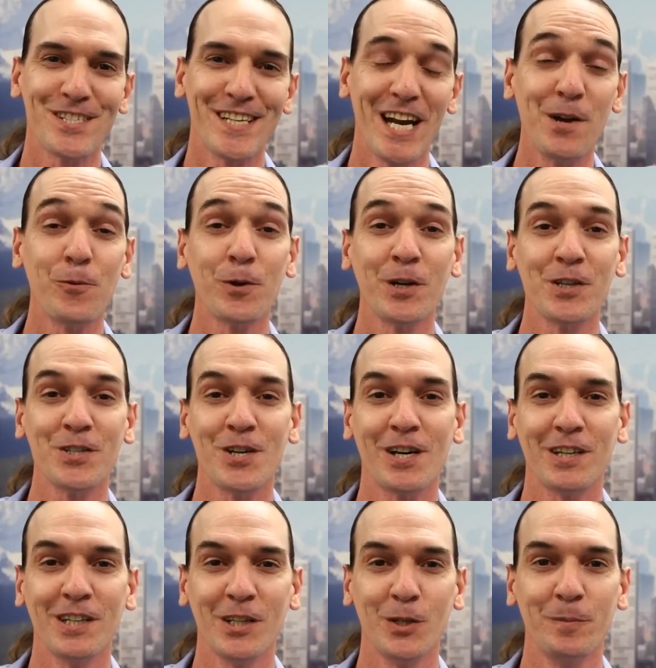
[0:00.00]
Today we're going to
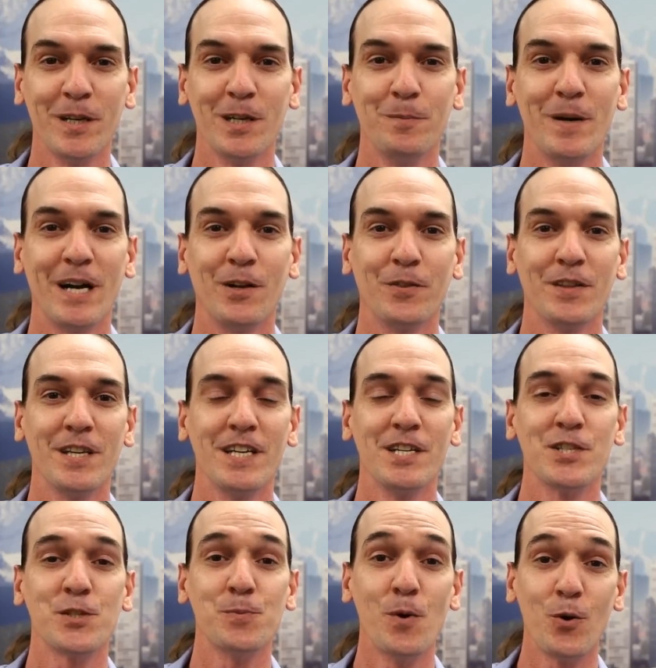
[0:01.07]
talk a little bit about
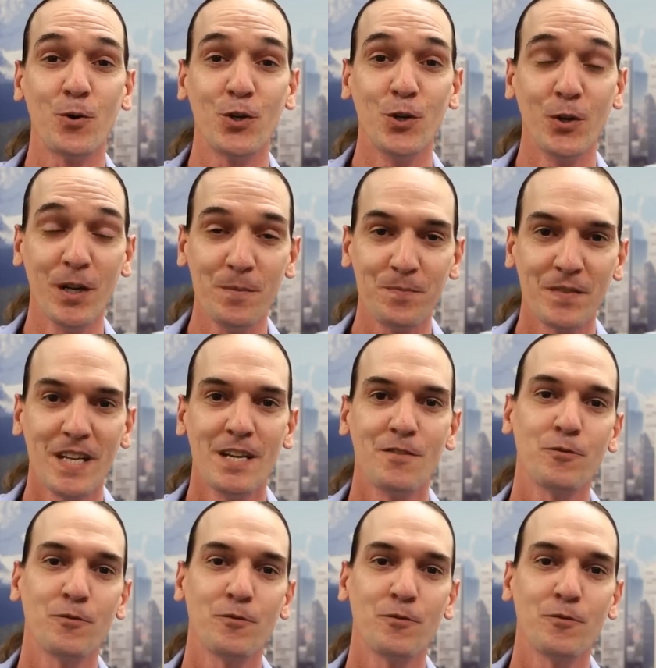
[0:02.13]
the smoke unit